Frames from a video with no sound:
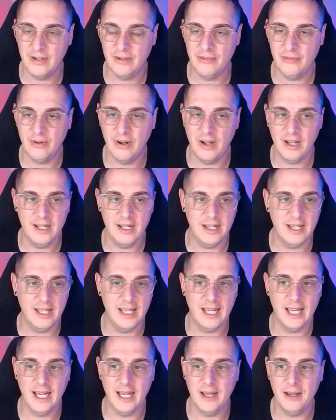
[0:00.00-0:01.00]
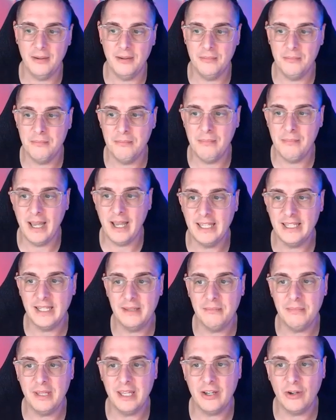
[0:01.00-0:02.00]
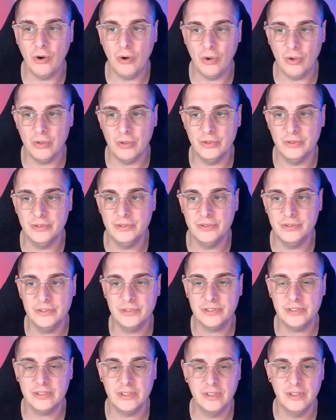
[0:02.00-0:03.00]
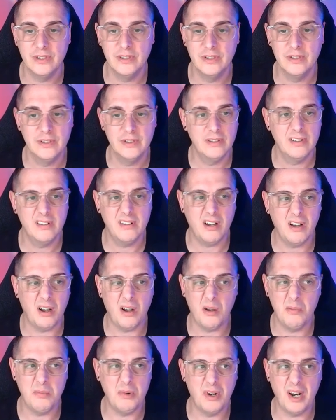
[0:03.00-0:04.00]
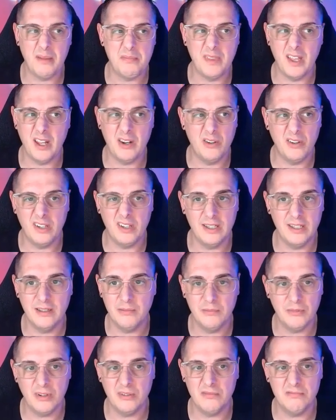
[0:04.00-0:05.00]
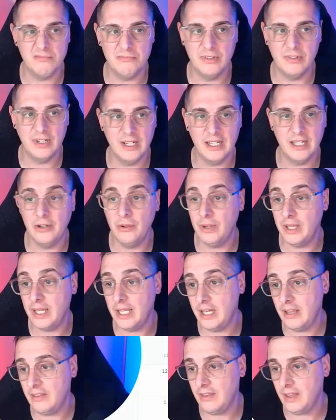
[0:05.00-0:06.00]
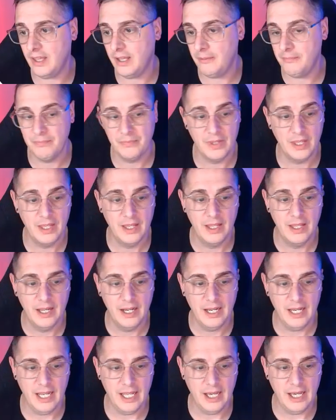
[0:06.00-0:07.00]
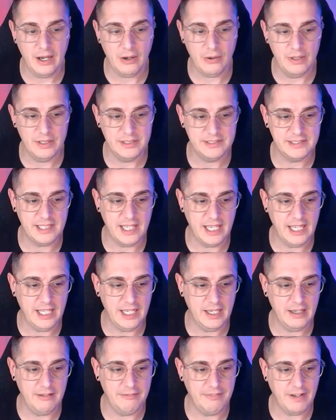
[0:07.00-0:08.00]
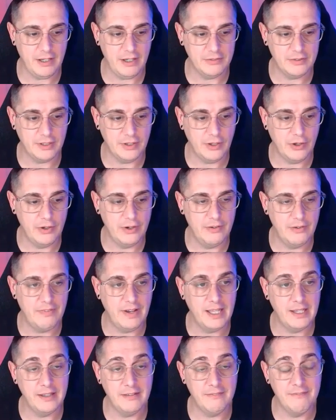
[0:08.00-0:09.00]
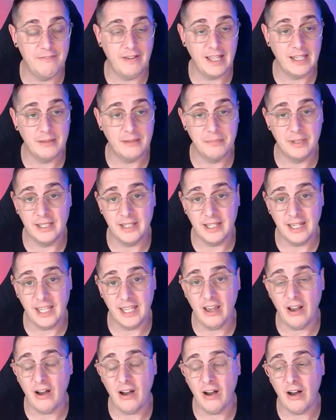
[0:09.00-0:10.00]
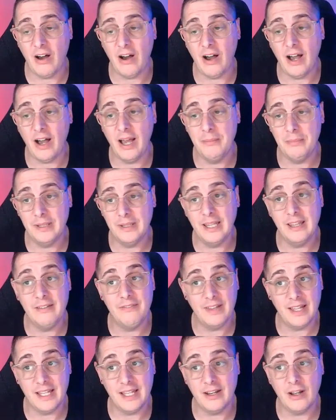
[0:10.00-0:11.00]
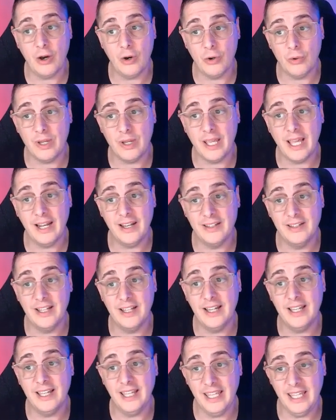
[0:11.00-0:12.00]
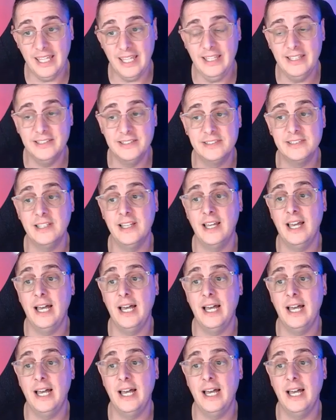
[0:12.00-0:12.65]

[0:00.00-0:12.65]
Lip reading: right? Mainly because I'm not up that early. I'm not really doing anything. Now, it's saying failed to load availability. I believe that old calendar is